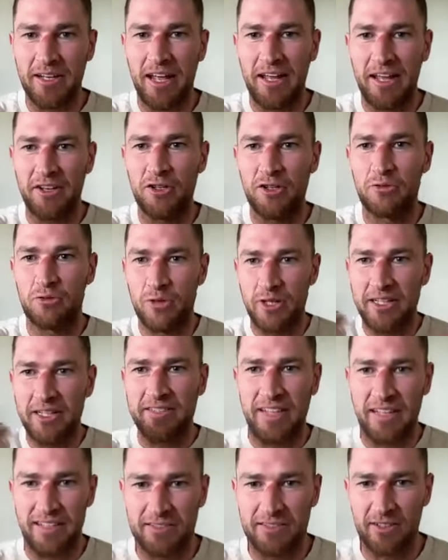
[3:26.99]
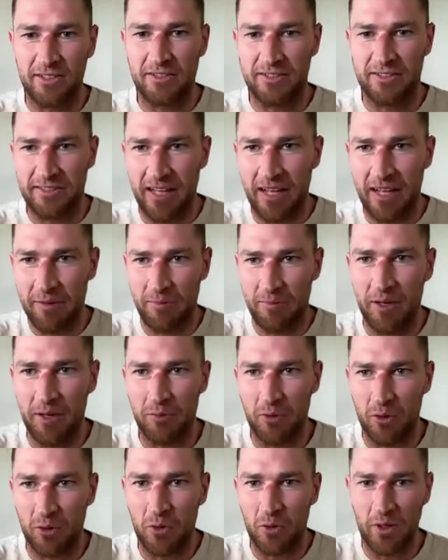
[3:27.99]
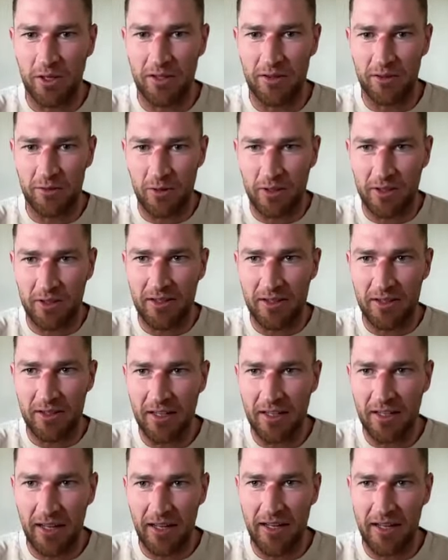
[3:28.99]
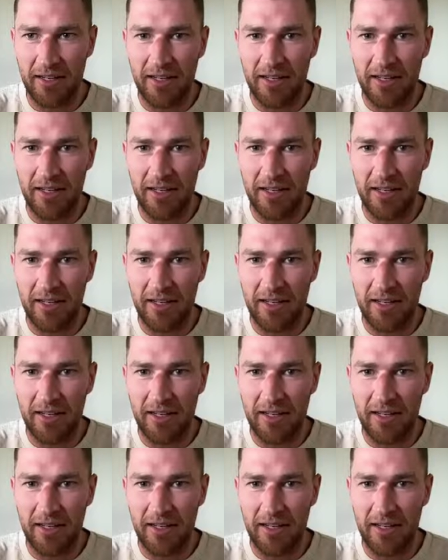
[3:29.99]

and you retest those same people with, with uh,